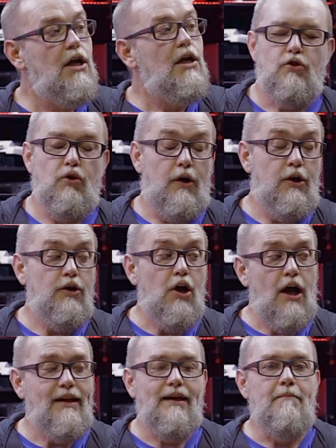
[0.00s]
So are
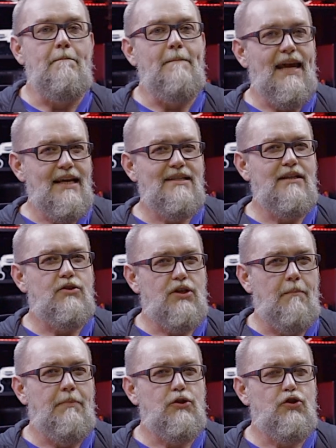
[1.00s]
not amazing
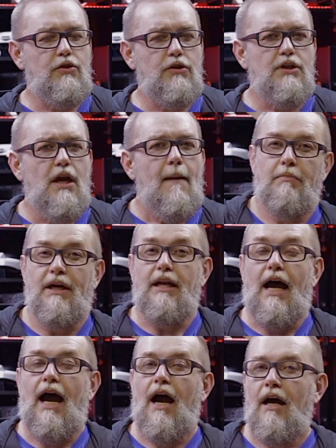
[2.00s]
temperatures,
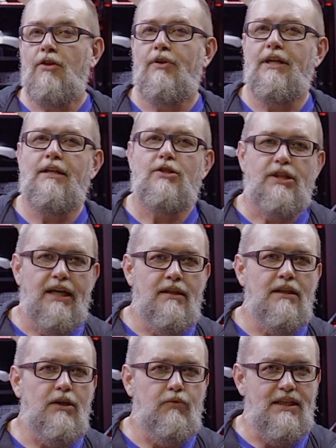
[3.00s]
but
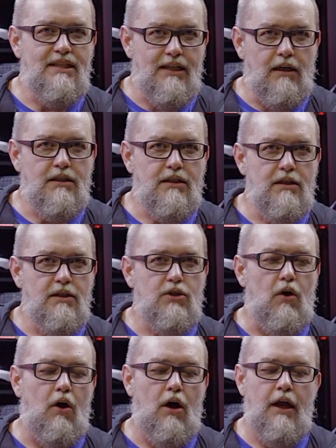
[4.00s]
110 degrees
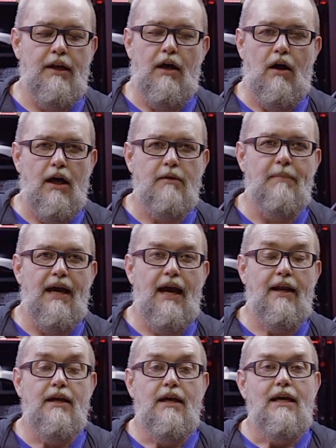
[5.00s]
Celsius on the
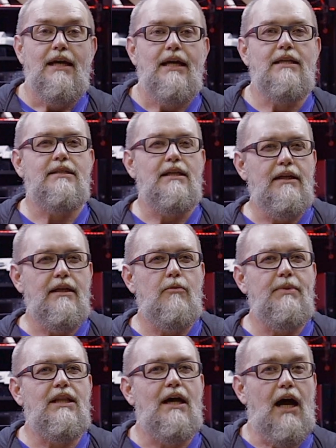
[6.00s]
hotbed, it's a
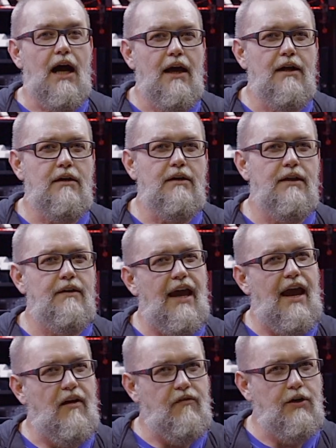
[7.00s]
little bit higher than the
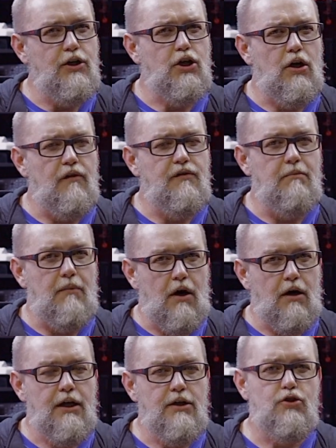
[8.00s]
average of the
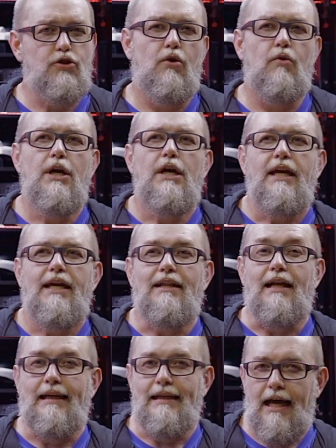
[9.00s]
market, so
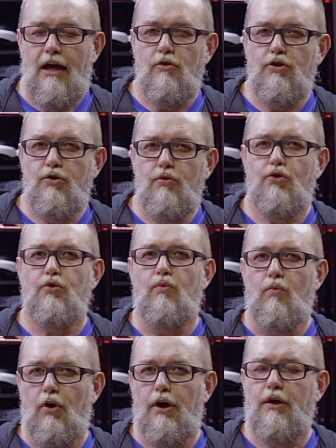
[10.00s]
it allows you to
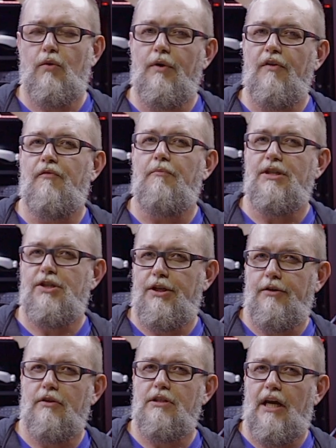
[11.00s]
work with
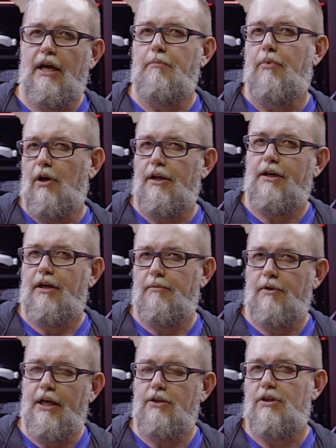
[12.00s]
materials like
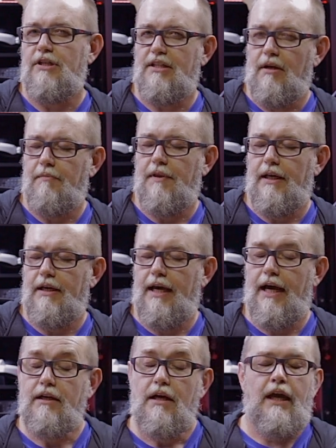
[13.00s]
polycarbonate or something like
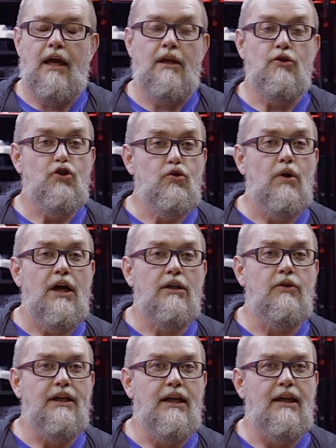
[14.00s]
that. And
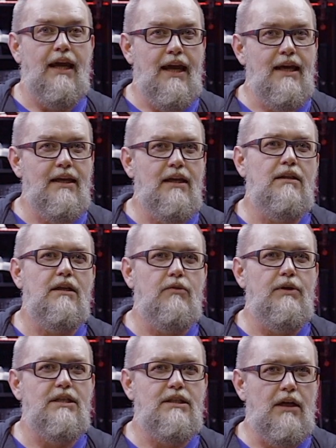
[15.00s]
280
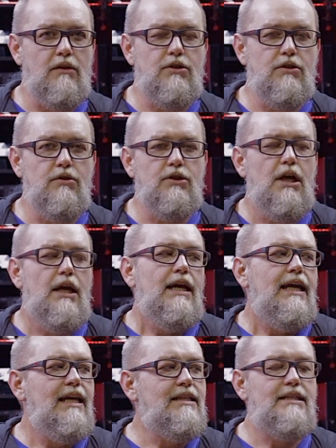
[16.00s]
degrees Celsius,
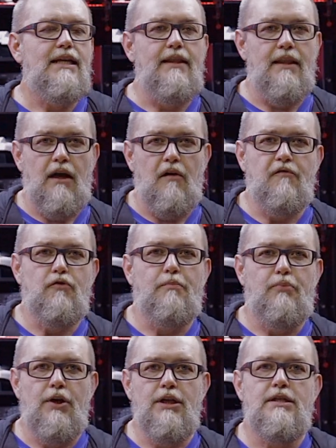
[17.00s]
it's enough to
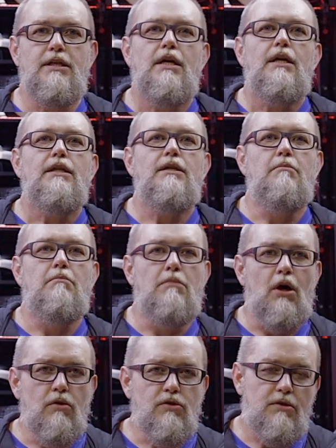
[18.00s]
print the
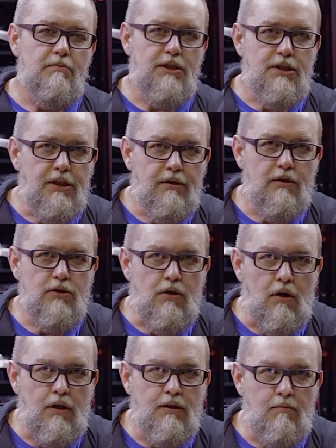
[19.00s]
most materials
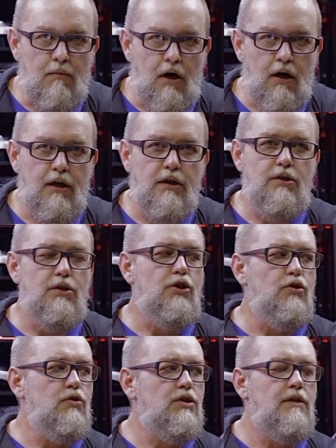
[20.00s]
on the market
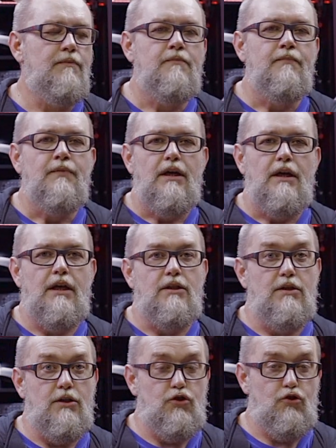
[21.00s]
using
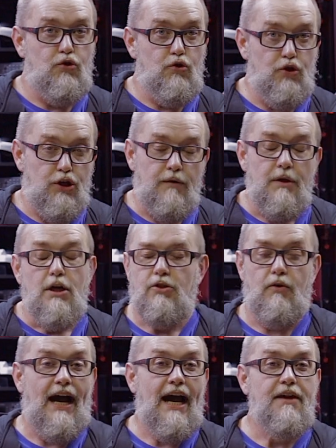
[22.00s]
its extrusion.
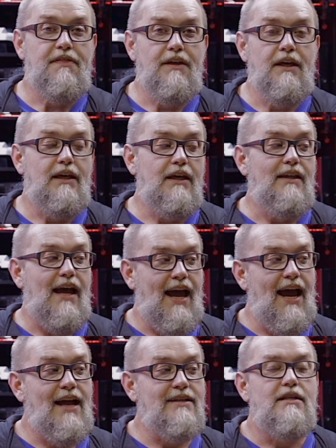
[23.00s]
So I think it
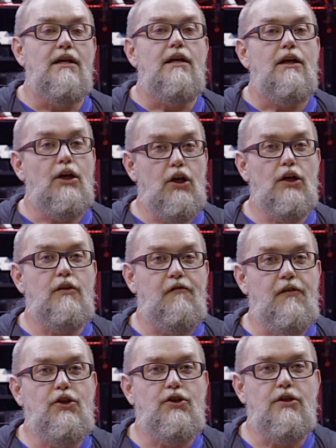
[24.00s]
has good
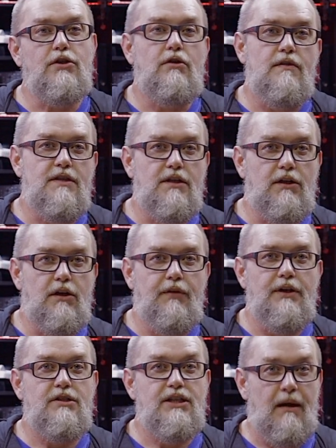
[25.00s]
features
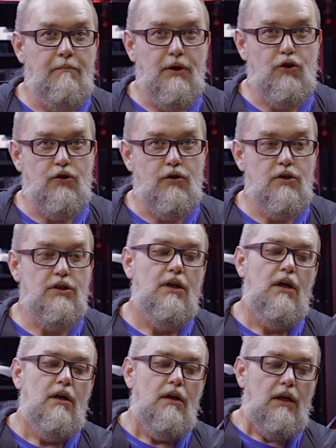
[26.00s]
considering temperatures,
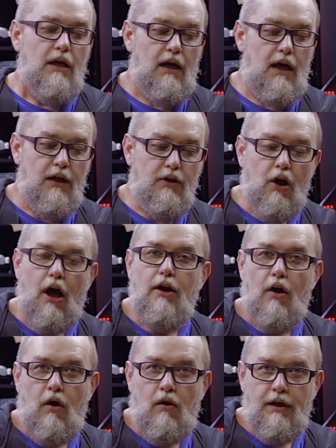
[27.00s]
not
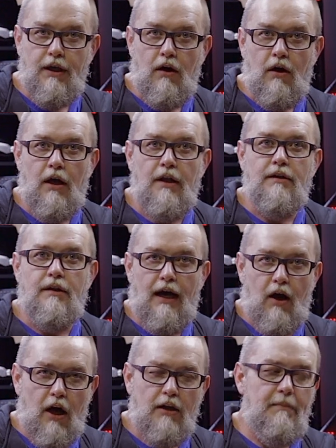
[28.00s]
only on the
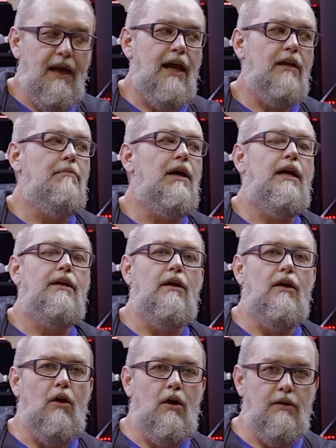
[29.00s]
hotbed but
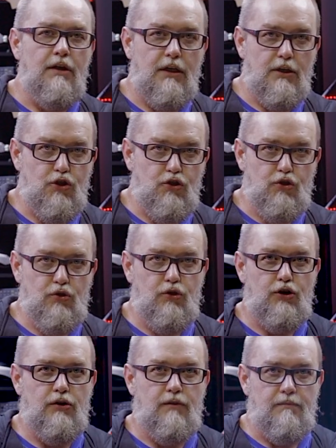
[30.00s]
on the
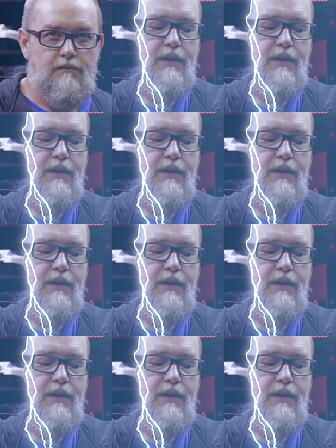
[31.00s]
extrusion.